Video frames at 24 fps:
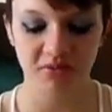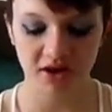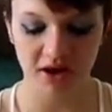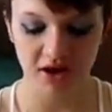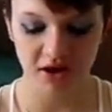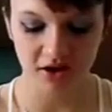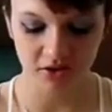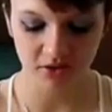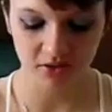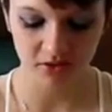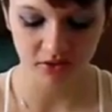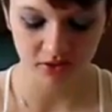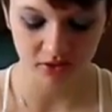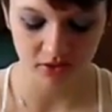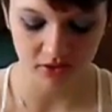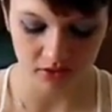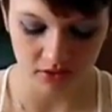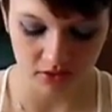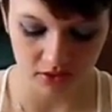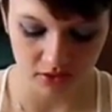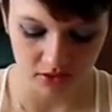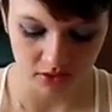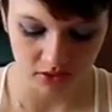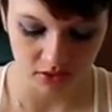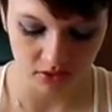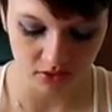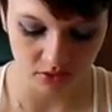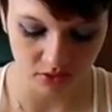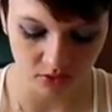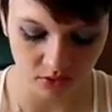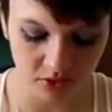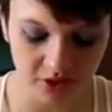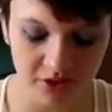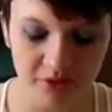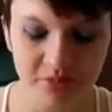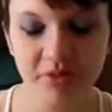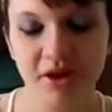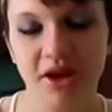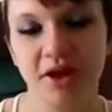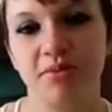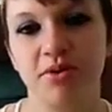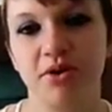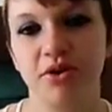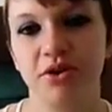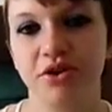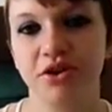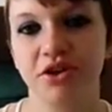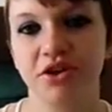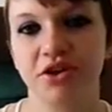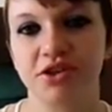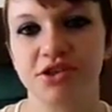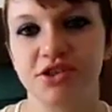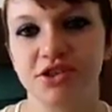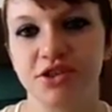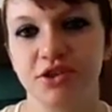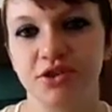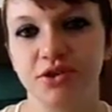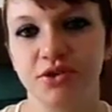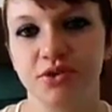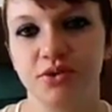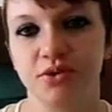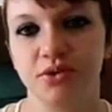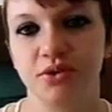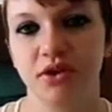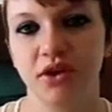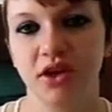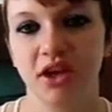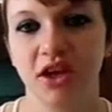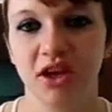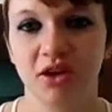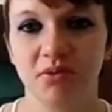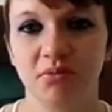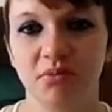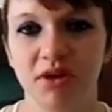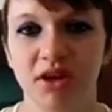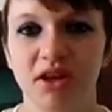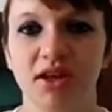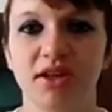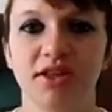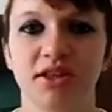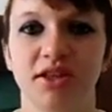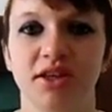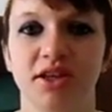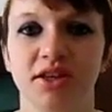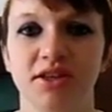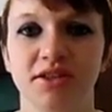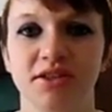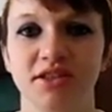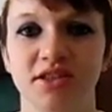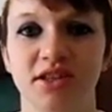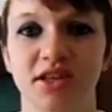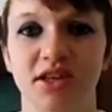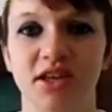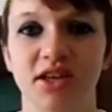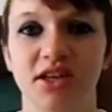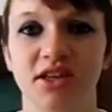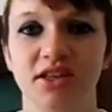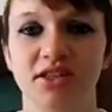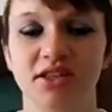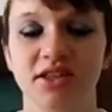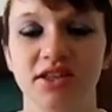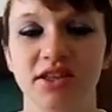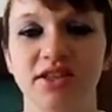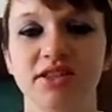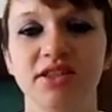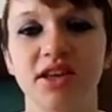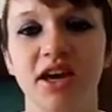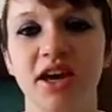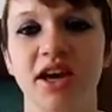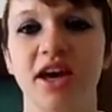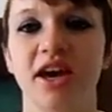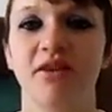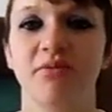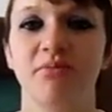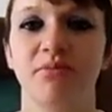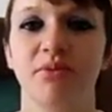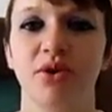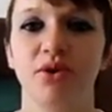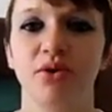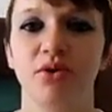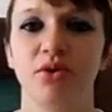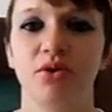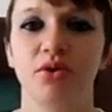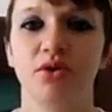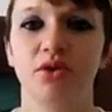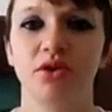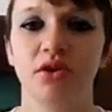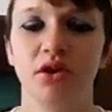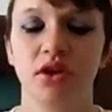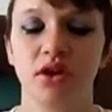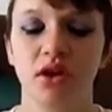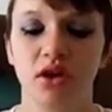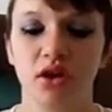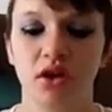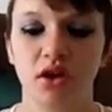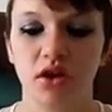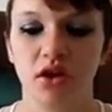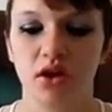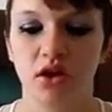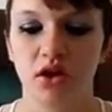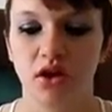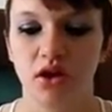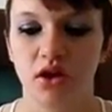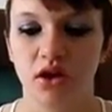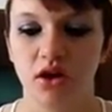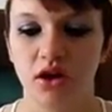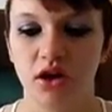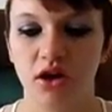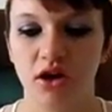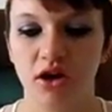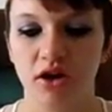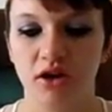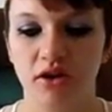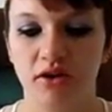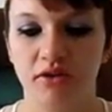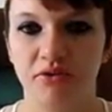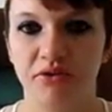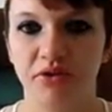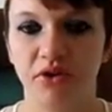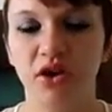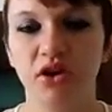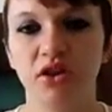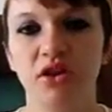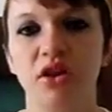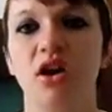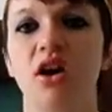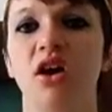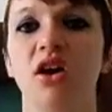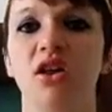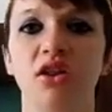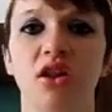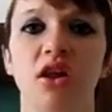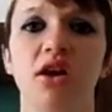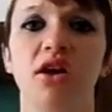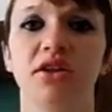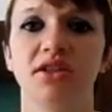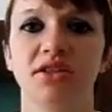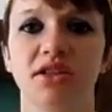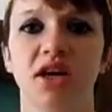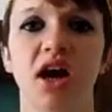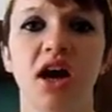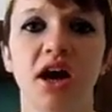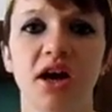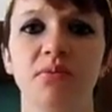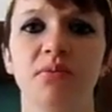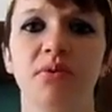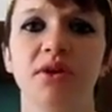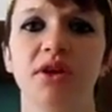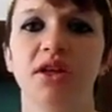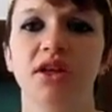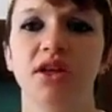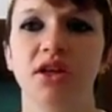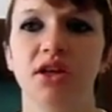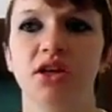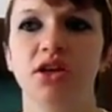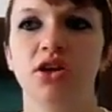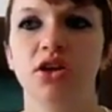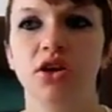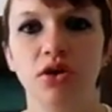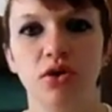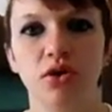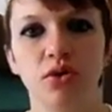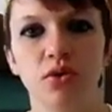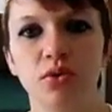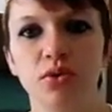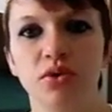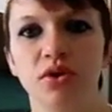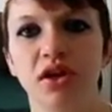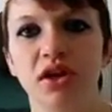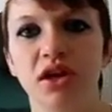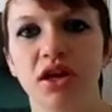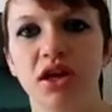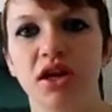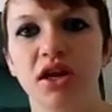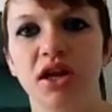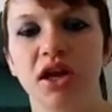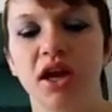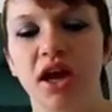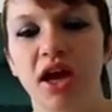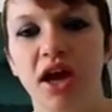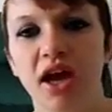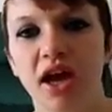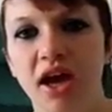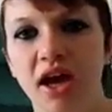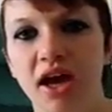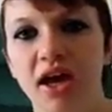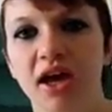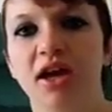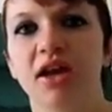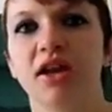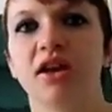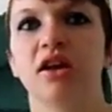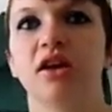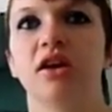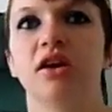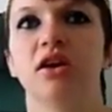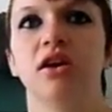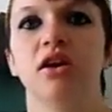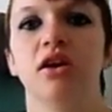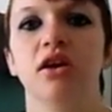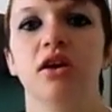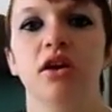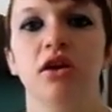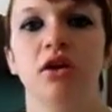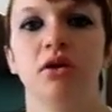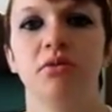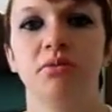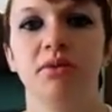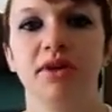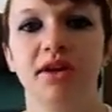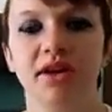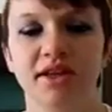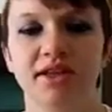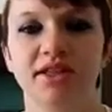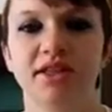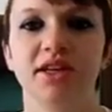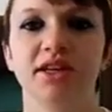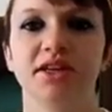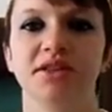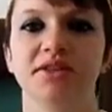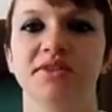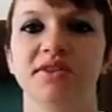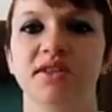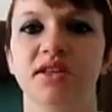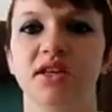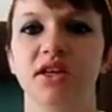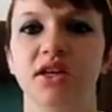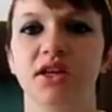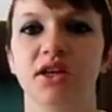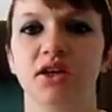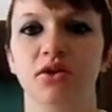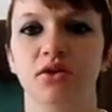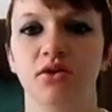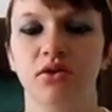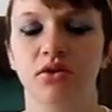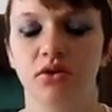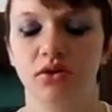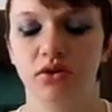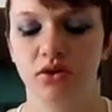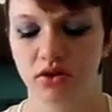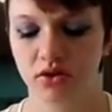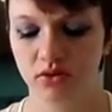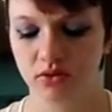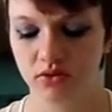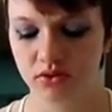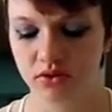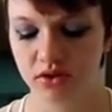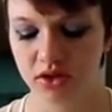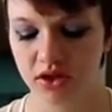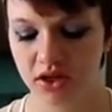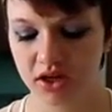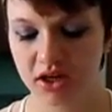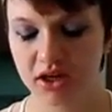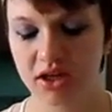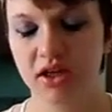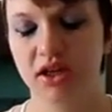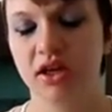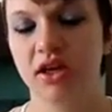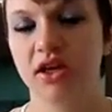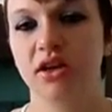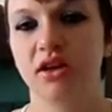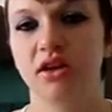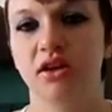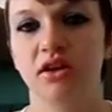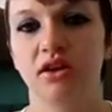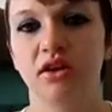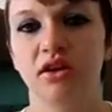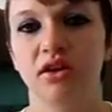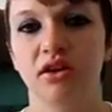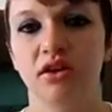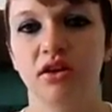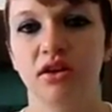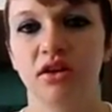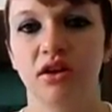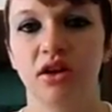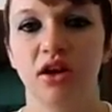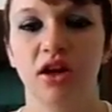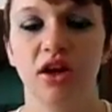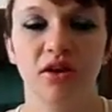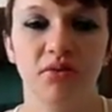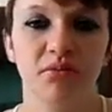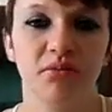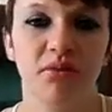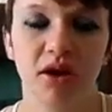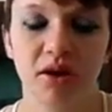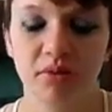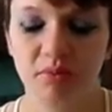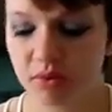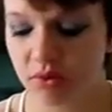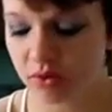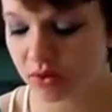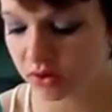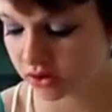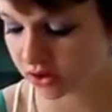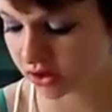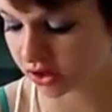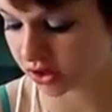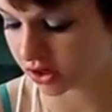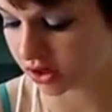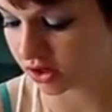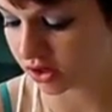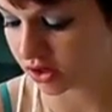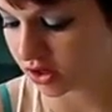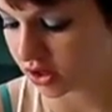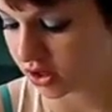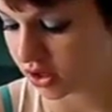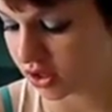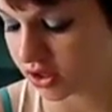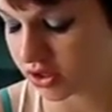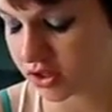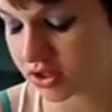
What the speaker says: about what bipolar 2 and PTSD is, because I have both. For a long time, we didn't know that I'd had PTSD or that I didn't have bipolar